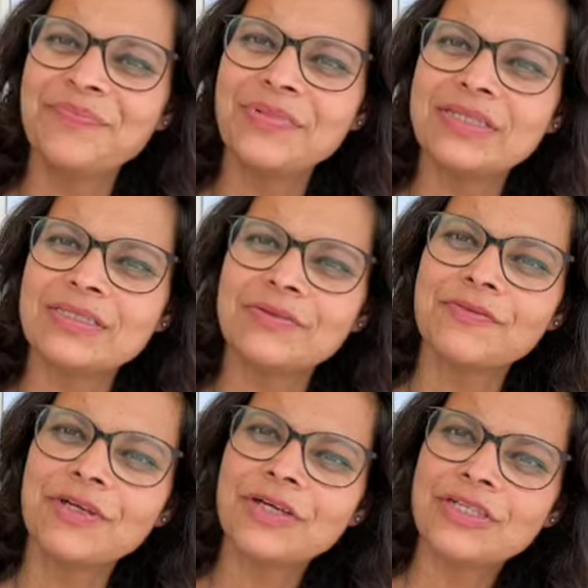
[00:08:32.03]
piece of
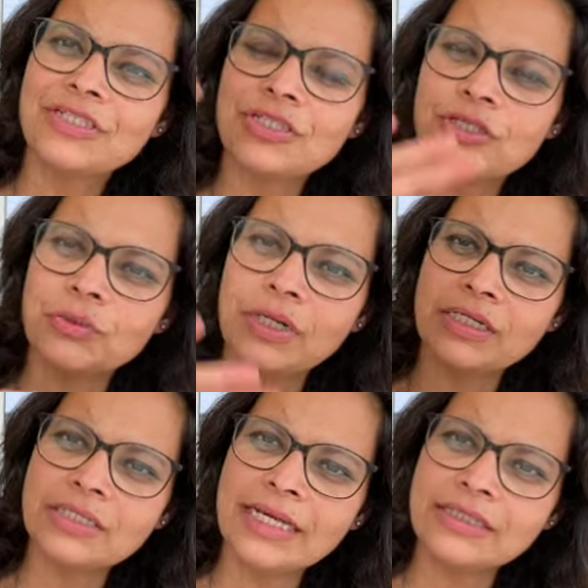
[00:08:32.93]
tissue
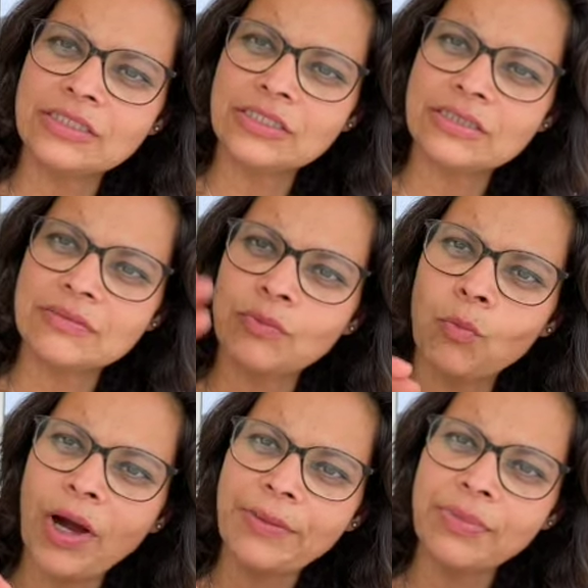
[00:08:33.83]
and just
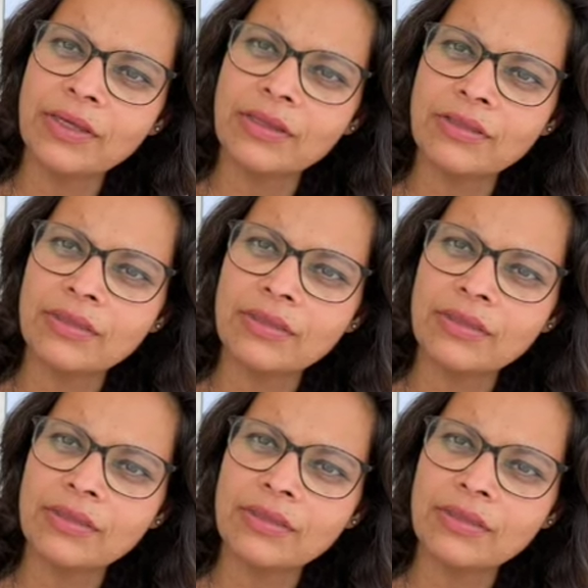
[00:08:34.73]
wiping